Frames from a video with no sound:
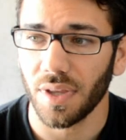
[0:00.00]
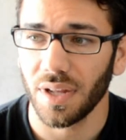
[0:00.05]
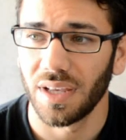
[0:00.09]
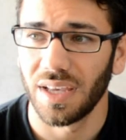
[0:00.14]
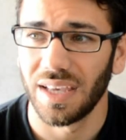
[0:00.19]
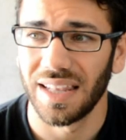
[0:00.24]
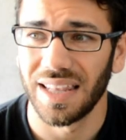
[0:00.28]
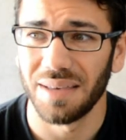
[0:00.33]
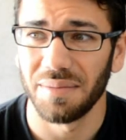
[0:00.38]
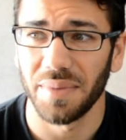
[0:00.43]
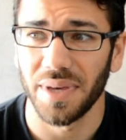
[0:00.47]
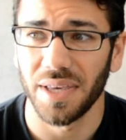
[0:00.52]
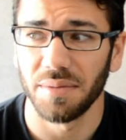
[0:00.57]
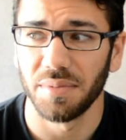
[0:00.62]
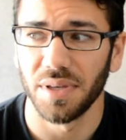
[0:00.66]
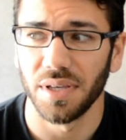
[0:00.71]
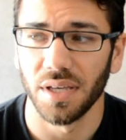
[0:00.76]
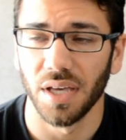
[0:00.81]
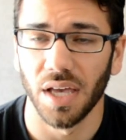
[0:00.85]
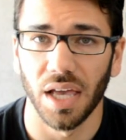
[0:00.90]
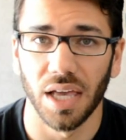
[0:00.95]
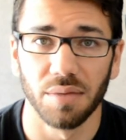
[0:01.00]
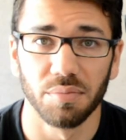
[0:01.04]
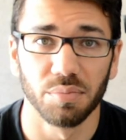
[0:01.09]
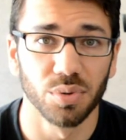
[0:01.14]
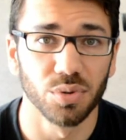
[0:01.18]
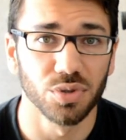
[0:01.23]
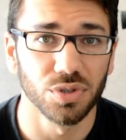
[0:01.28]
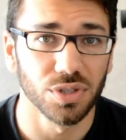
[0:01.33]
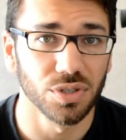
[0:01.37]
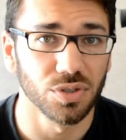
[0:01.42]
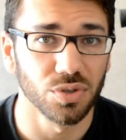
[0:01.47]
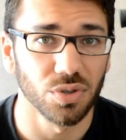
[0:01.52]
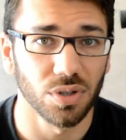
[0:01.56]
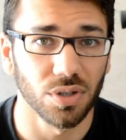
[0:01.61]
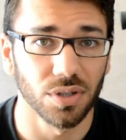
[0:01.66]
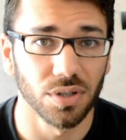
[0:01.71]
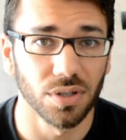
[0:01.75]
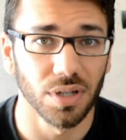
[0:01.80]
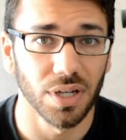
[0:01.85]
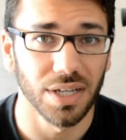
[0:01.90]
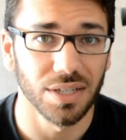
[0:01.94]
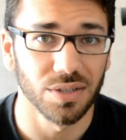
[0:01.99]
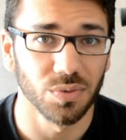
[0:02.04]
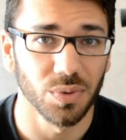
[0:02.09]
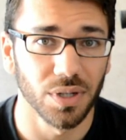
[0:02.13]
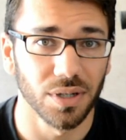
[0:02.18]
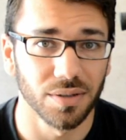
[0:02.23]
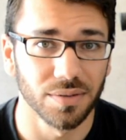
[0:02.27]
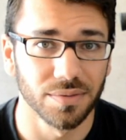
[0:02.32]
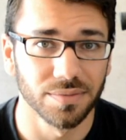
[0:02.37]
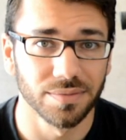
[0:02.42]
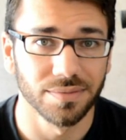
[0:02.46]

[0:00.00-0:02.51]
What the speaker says: and then maybe a boost controller as well.